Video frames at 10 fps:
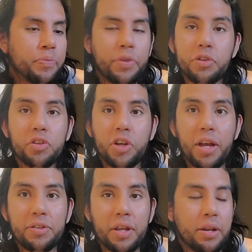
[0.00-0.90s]
there's a
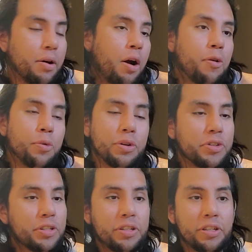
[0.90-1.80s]
chance that, that Ari
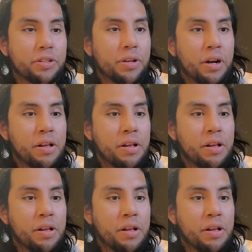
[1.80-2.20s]
Realty, he